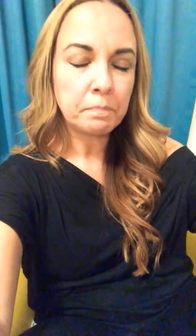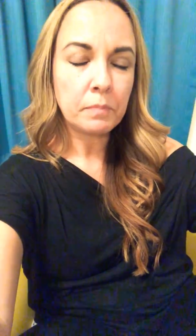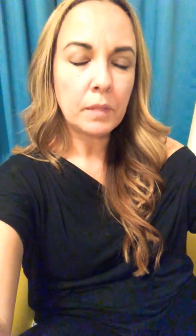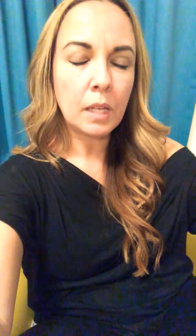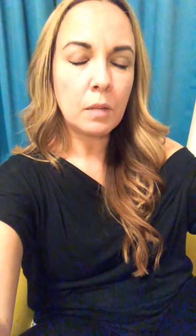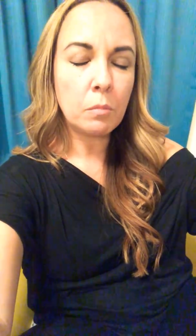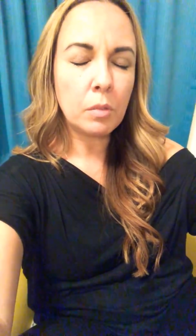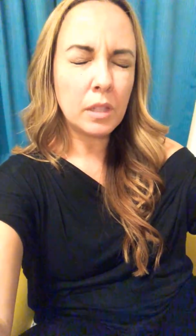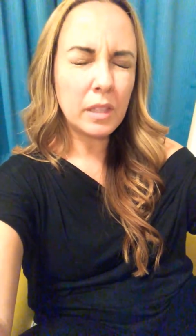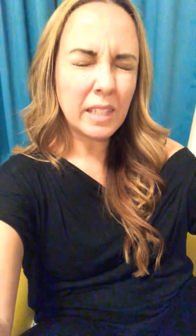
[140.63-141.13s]

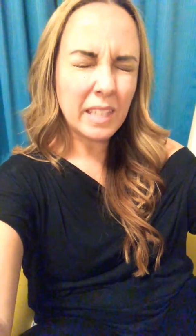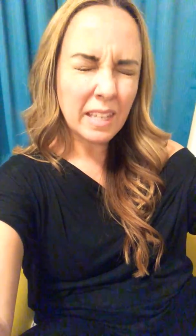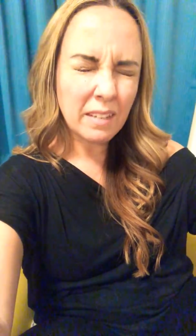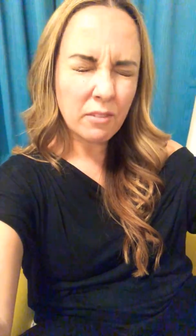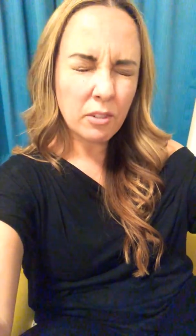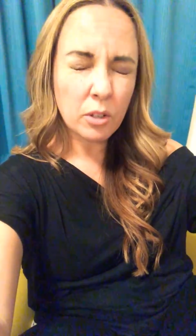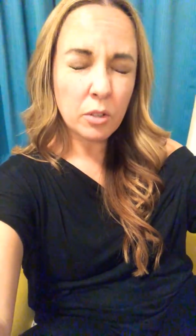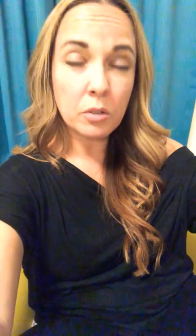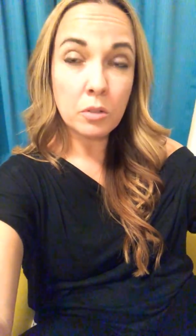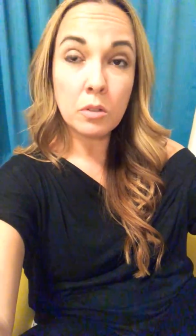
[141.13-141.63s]
and
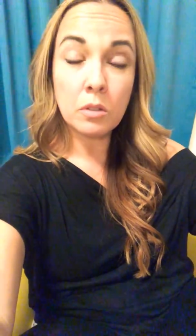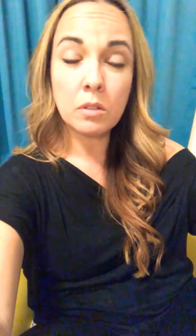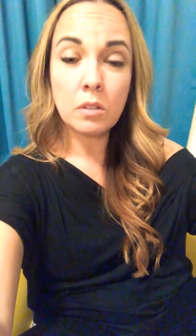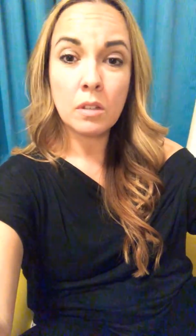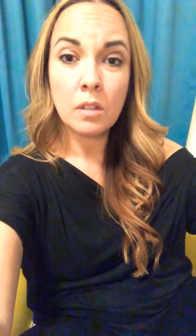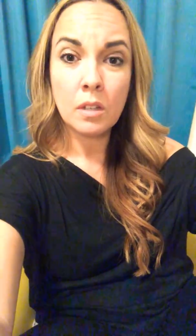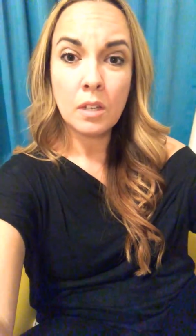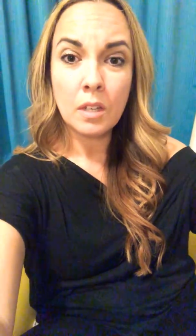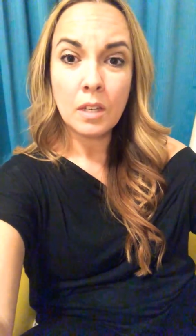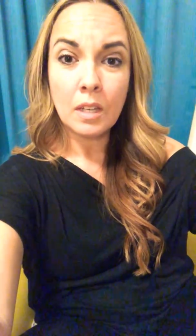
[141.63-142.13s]
believers
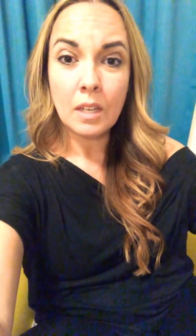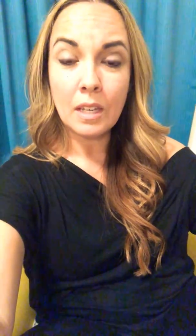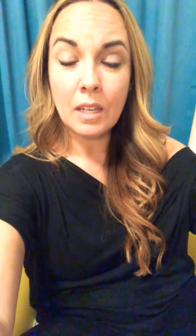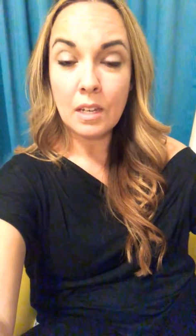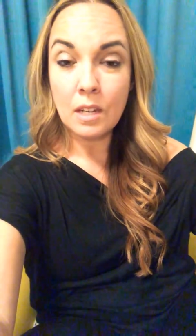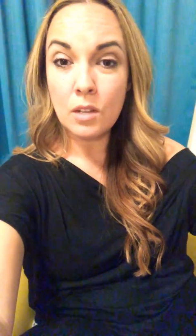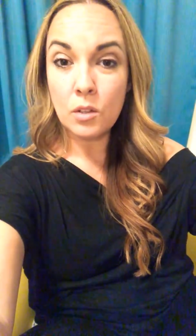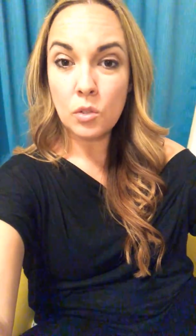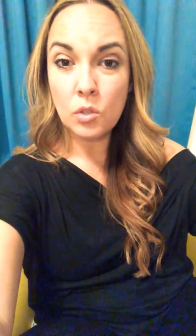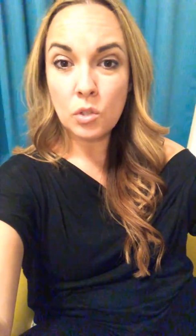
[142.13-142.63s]
in
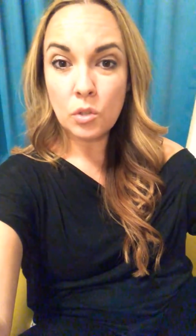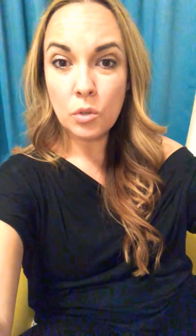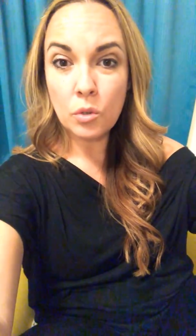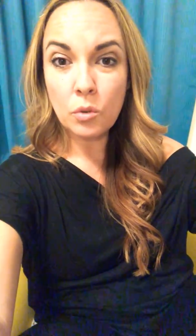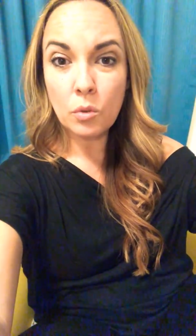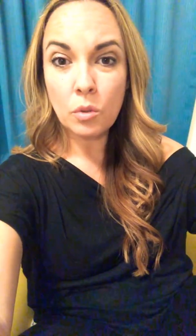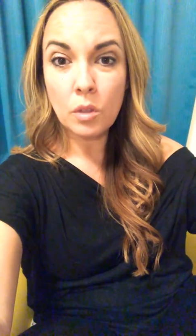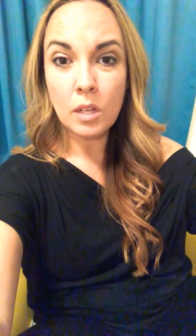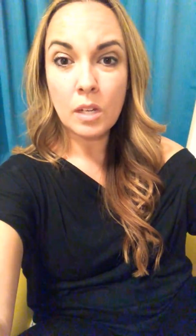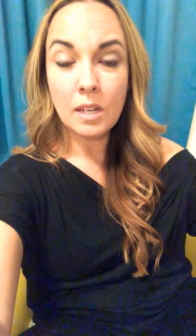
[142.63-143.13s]
His
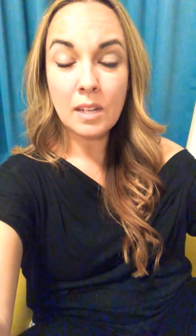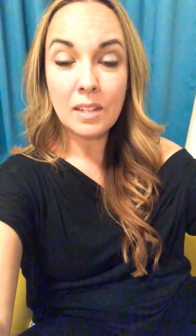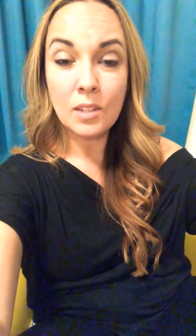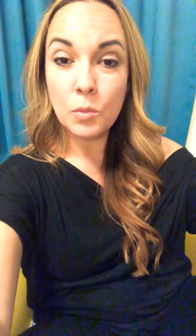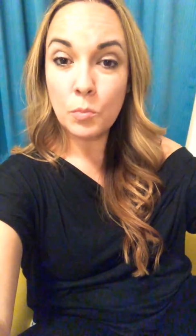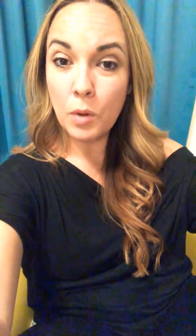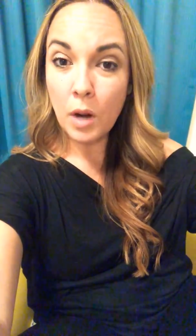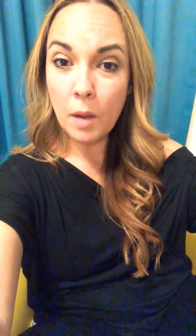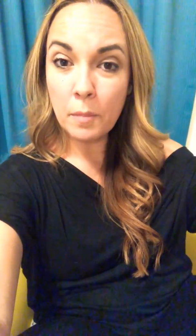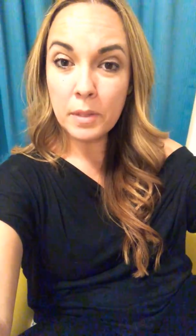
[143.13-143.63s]
truth and in His
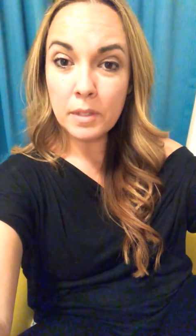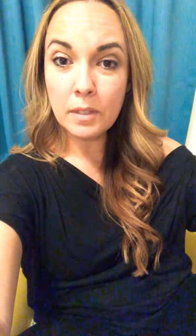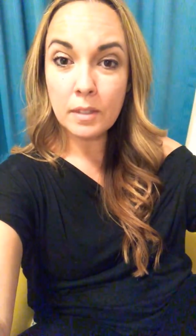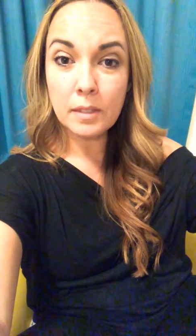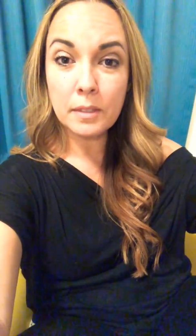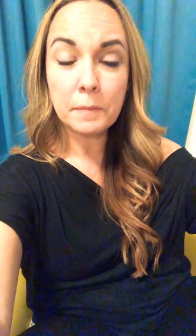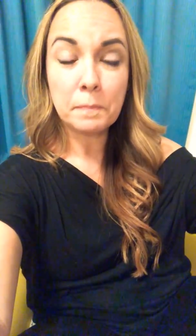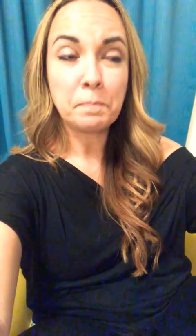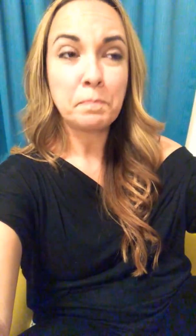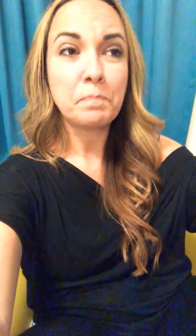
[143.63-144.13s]

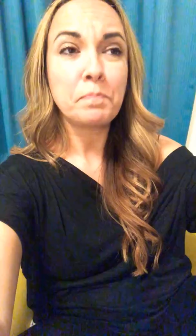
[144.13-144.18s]
promises,